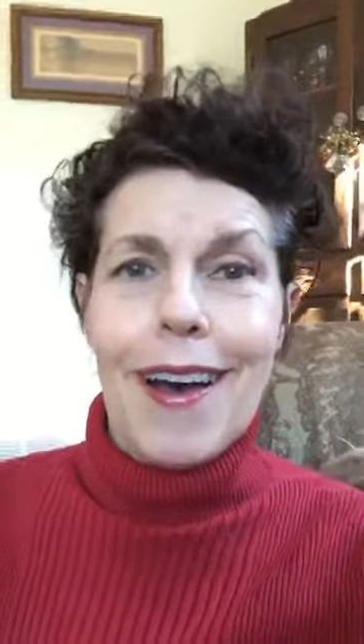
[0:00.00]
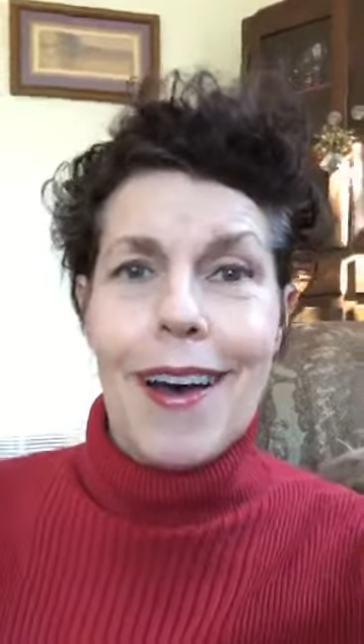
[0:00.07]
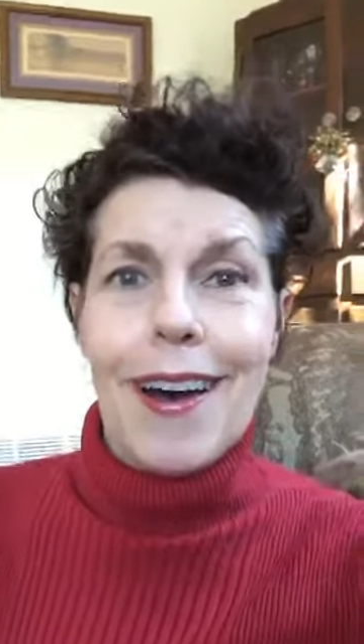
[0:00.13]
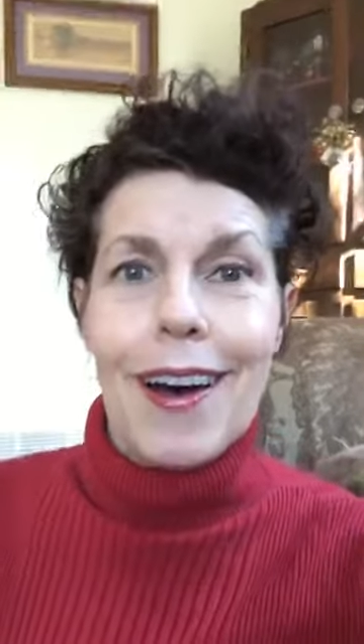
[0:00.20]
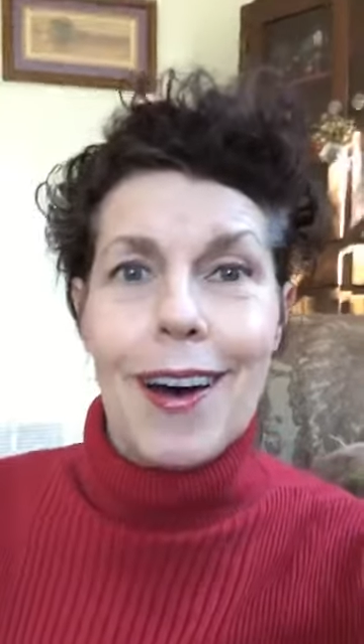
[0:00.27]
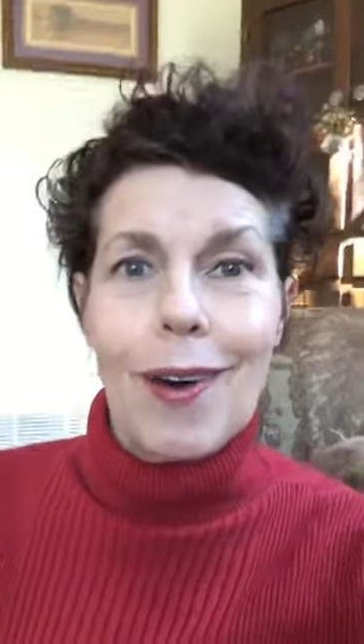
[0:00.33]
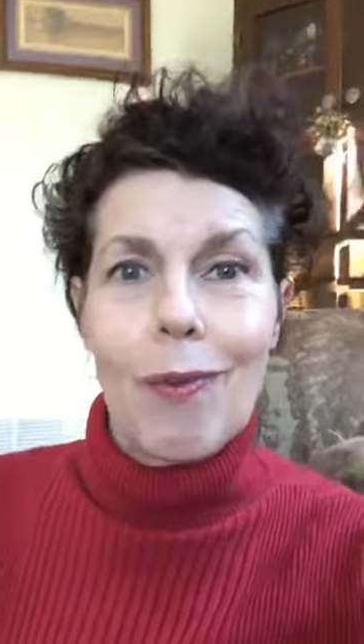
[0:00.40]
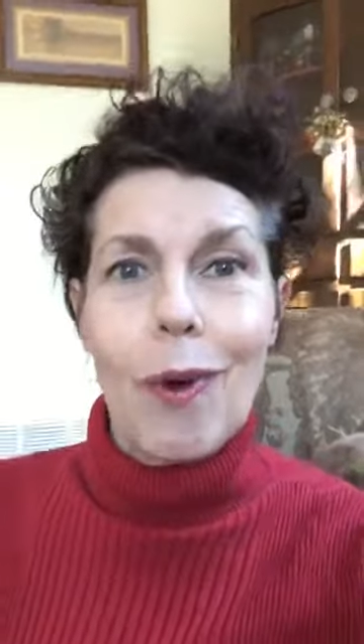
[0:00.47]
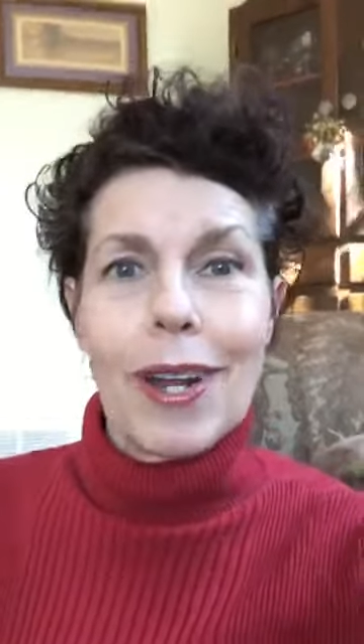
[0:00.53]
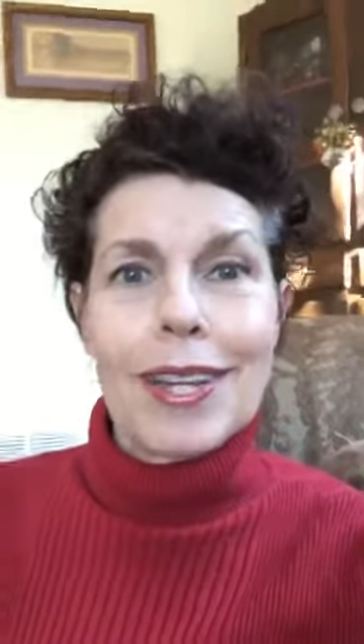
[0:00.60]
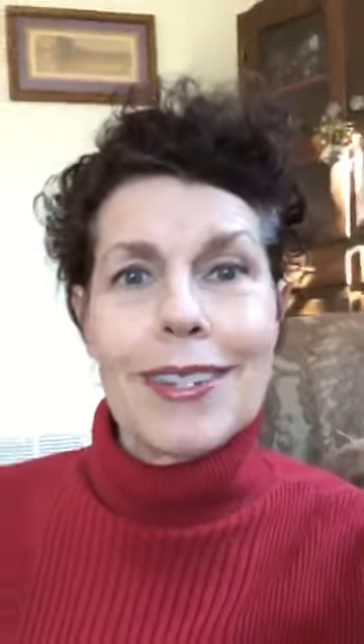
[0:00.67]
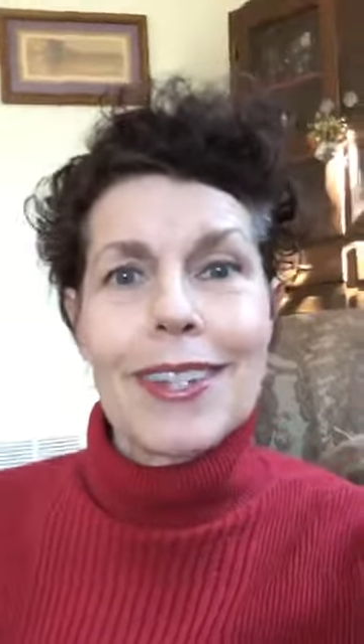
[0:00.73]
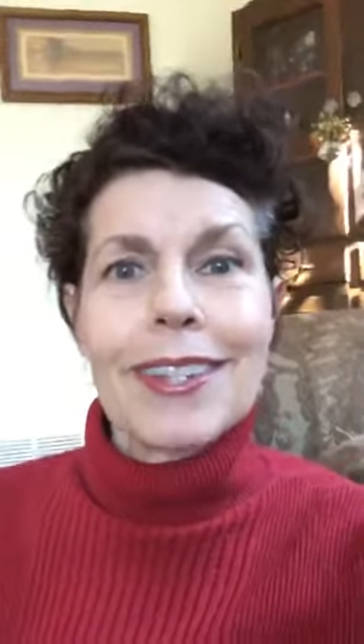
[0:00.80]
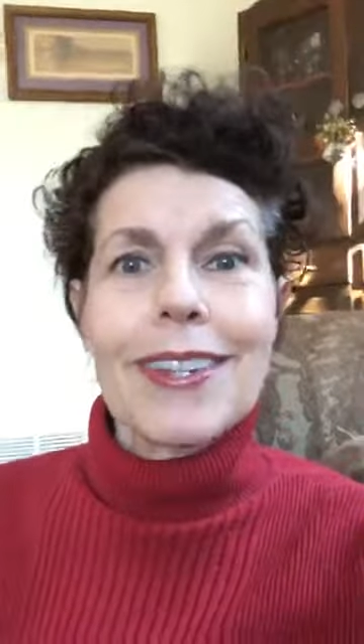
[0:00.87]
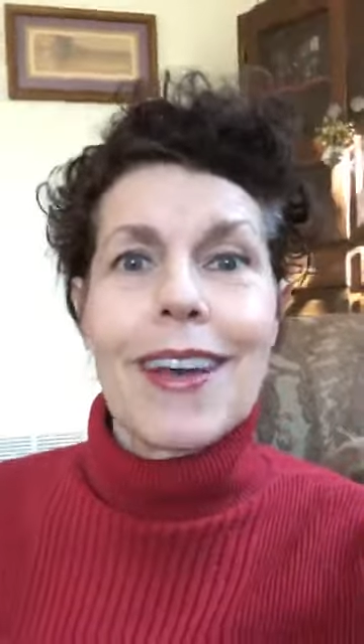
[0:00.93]
What
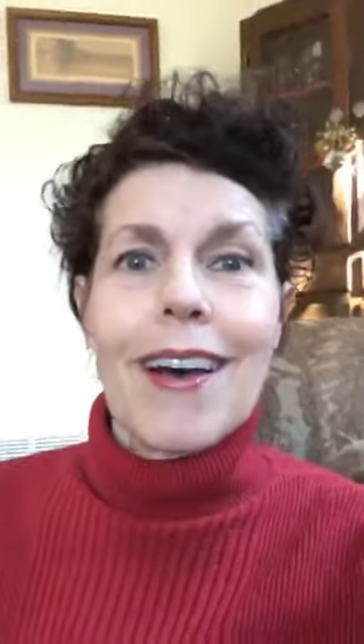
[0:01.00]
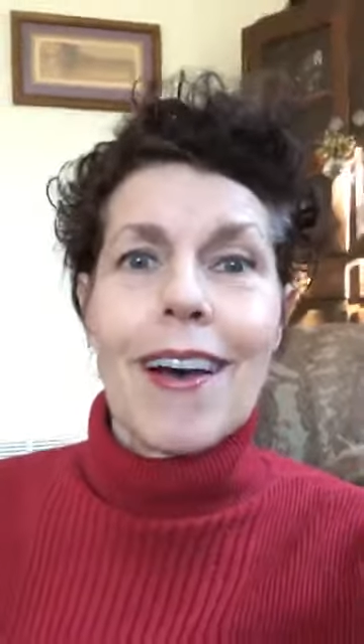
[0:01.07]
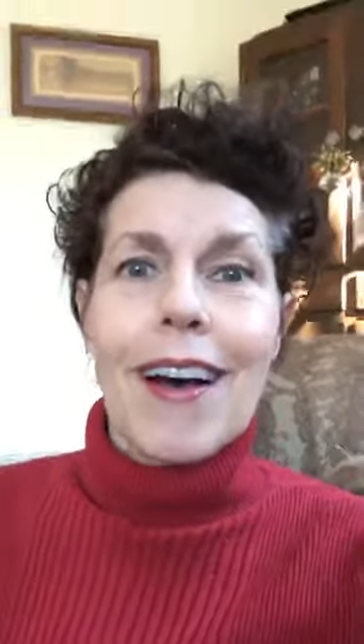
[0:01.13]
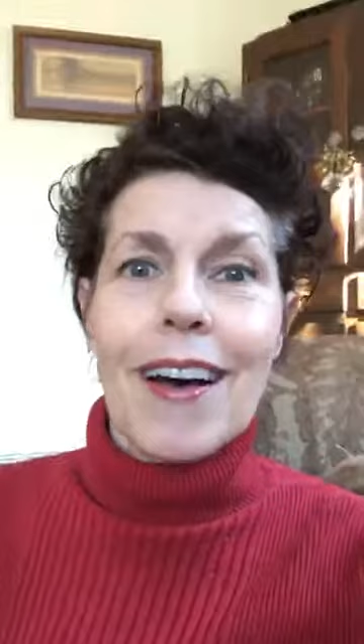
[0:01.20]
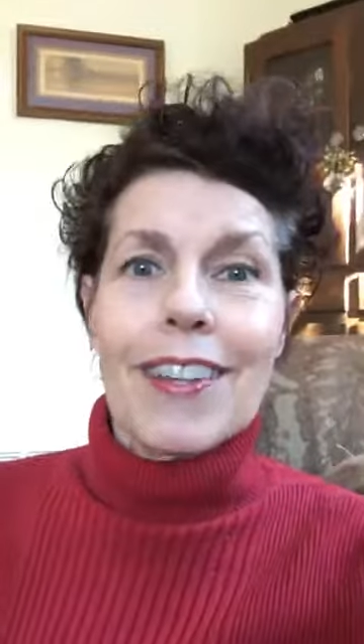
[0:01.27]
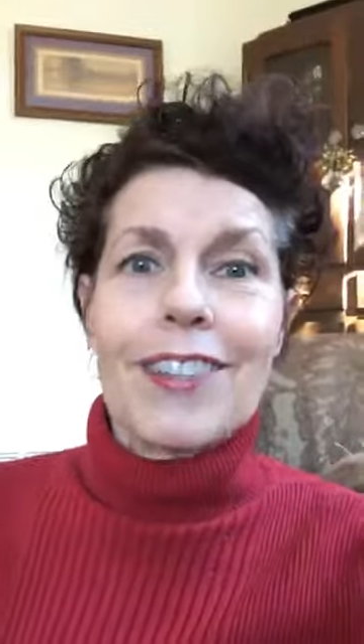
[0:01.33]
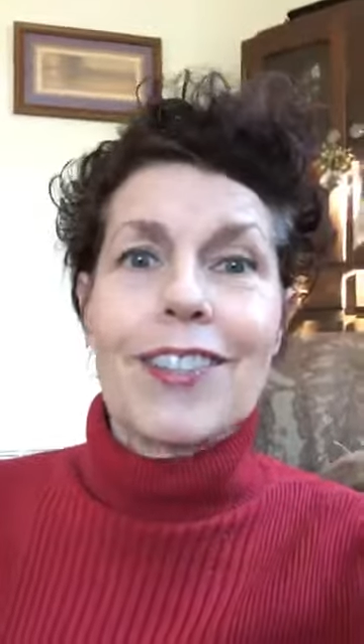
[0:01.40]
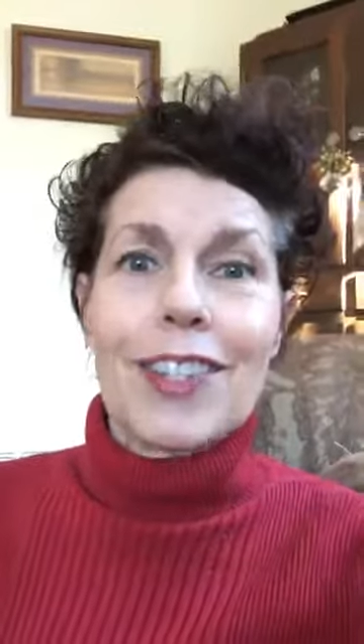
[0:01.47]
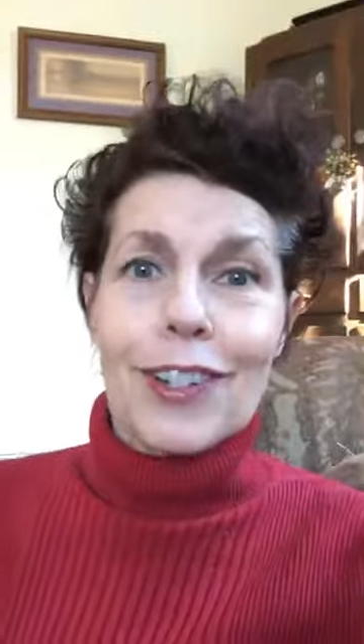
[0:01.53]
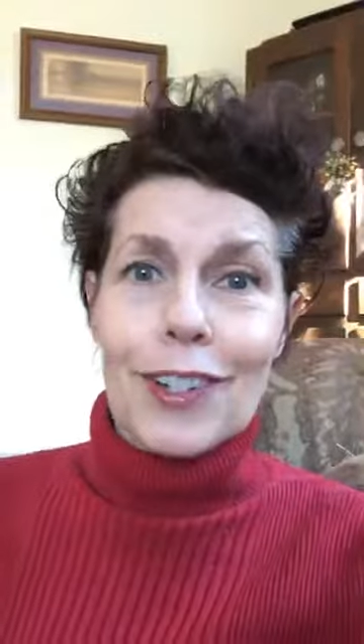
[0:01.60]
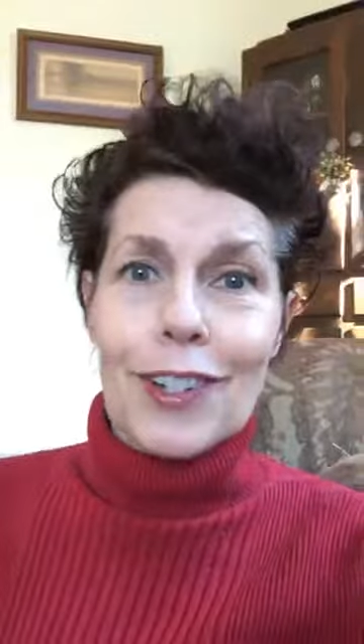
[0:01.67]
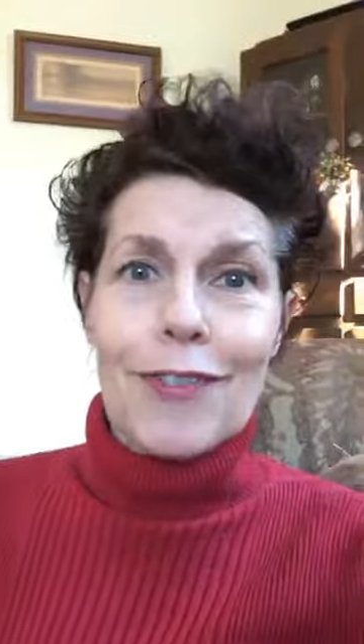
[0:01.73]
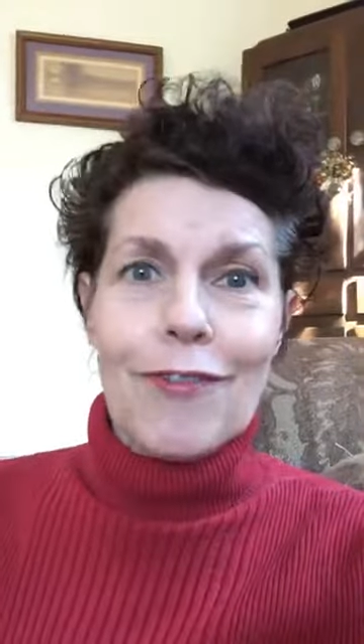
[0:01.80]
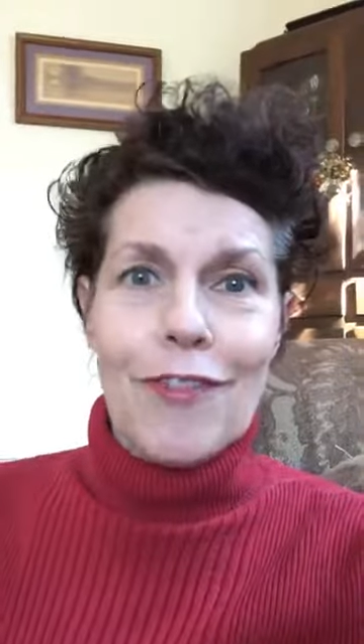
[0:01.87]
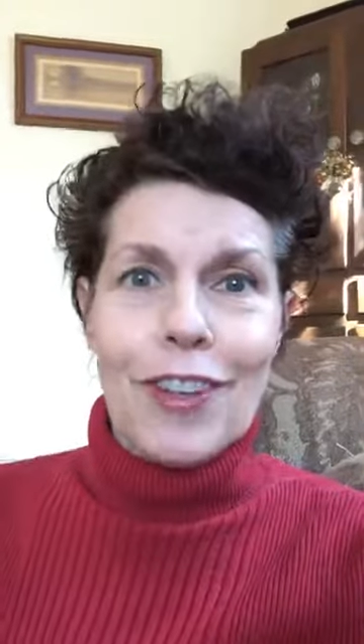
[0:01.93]
is it? A
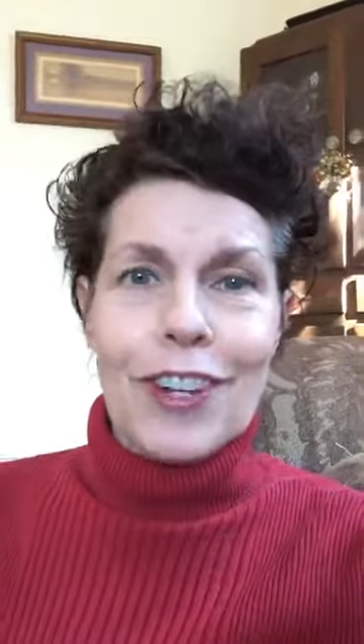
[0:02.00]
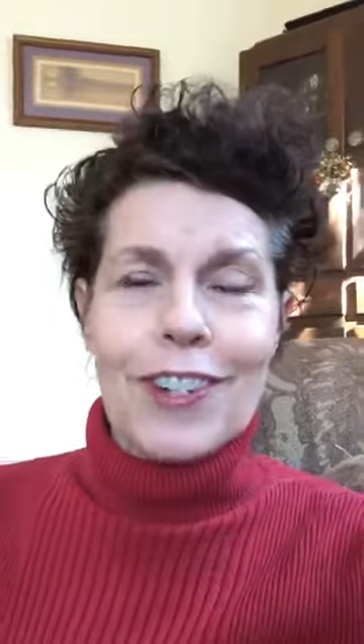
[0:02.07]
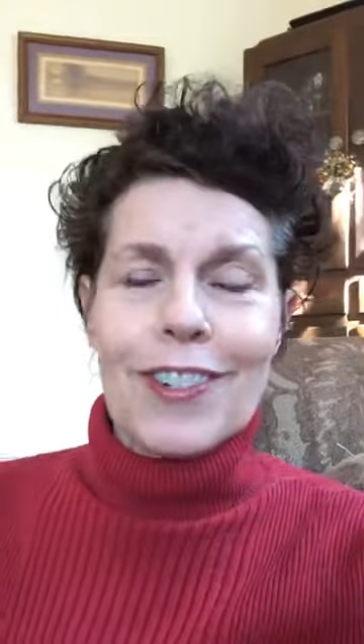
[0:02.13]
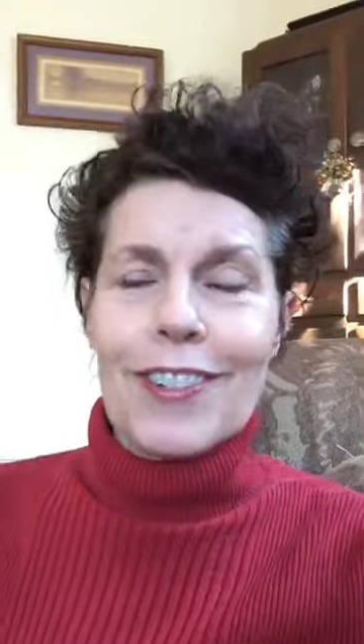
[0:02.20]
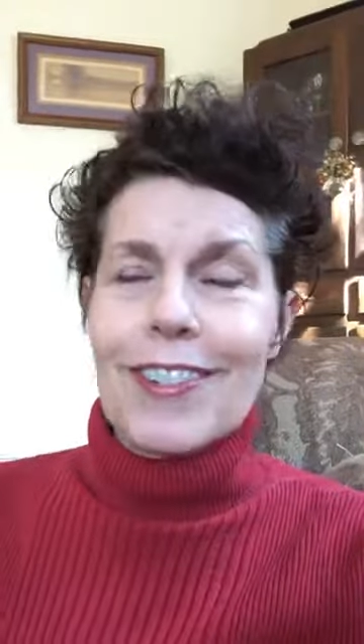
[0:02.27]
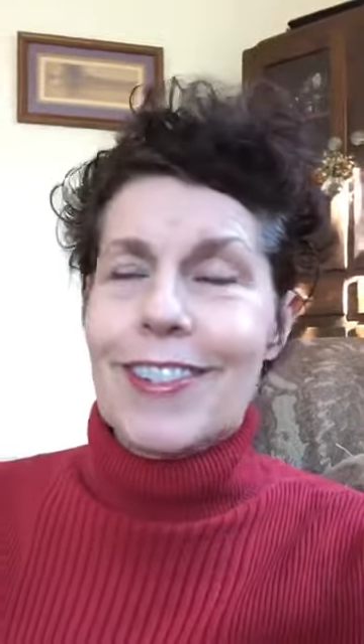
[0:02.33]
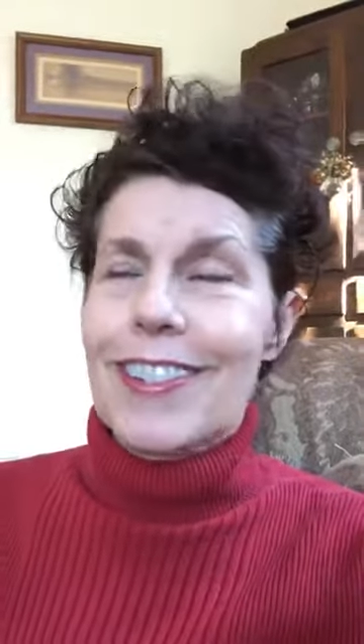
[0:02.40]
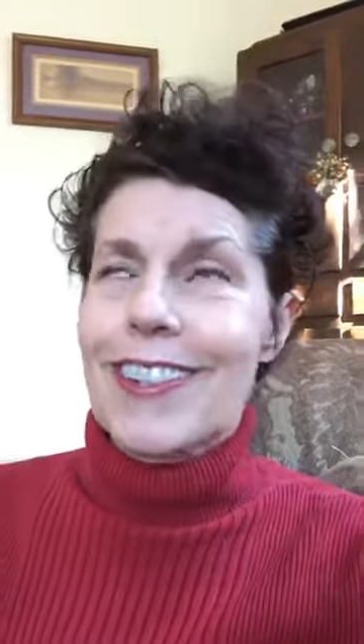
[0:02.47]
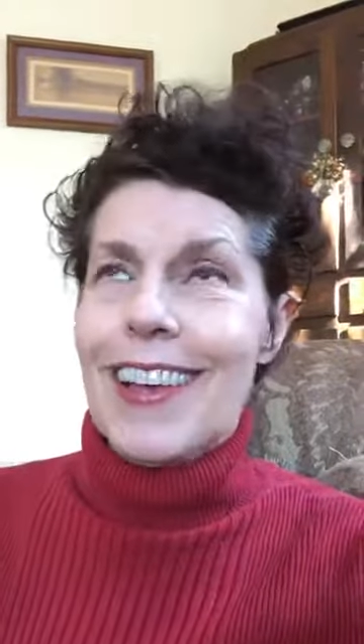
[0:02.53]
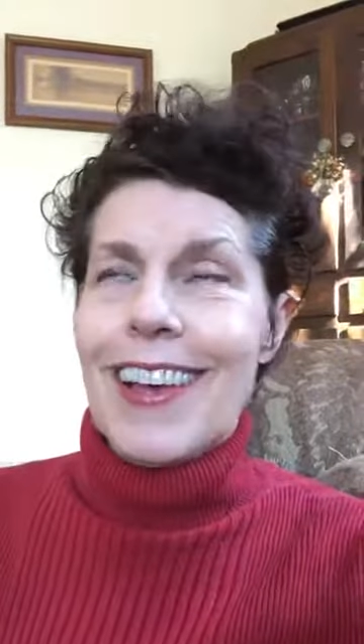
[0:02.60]
zillion fears,